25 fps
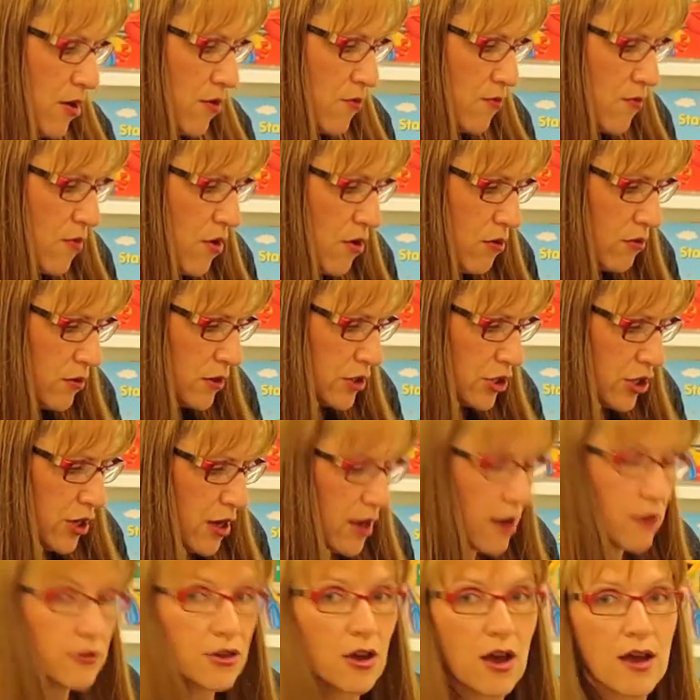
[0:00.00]
roll the
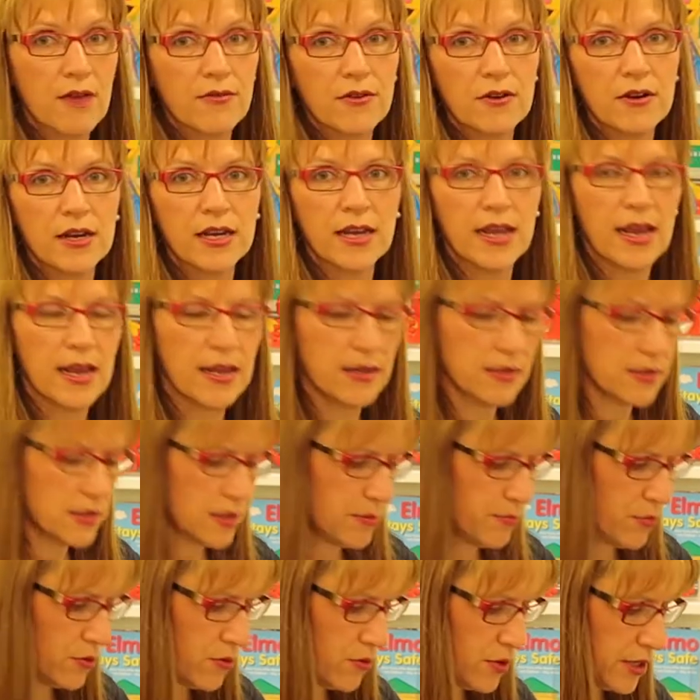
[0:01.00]
child over, again
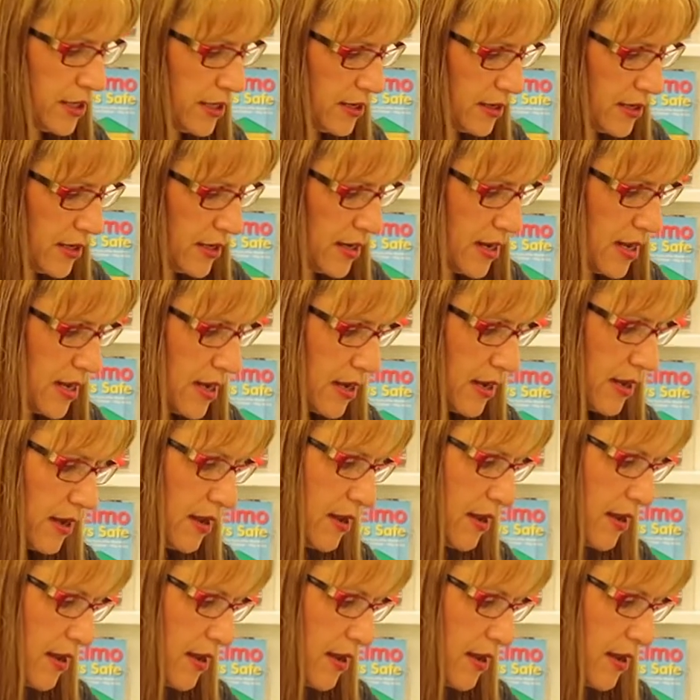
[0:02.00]
supporting the neck,